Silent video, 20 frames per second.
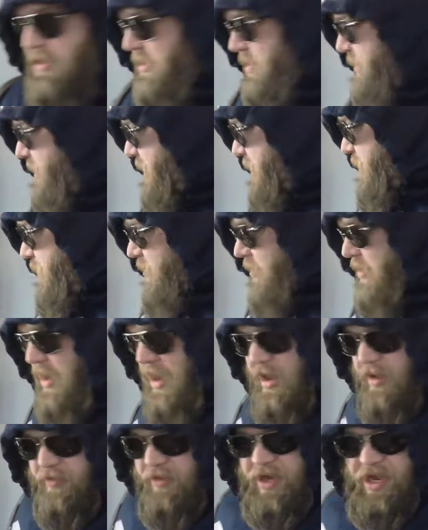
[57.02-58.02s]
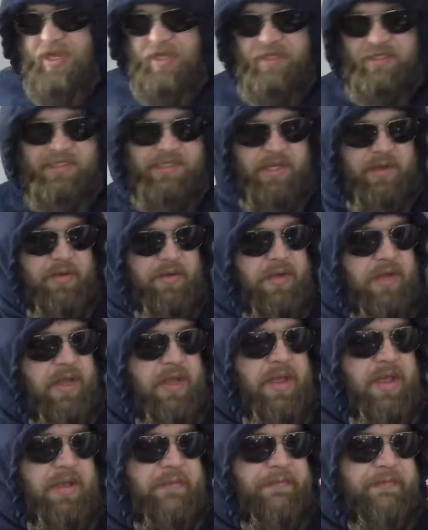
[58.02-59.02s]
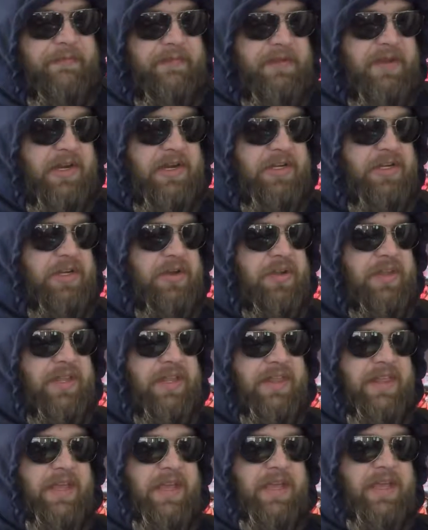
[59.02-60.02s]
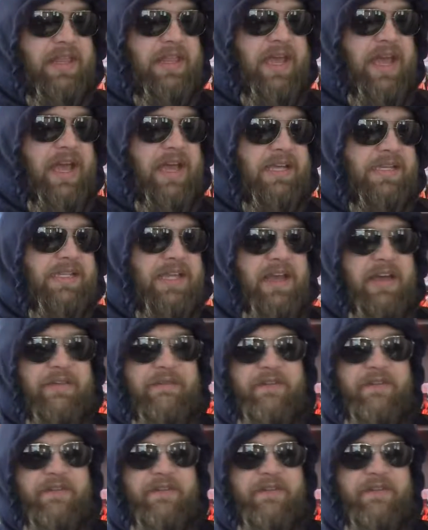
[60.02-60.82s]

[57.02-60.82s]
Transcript: It's like we're all right. So I'm going to show you the thing that I saw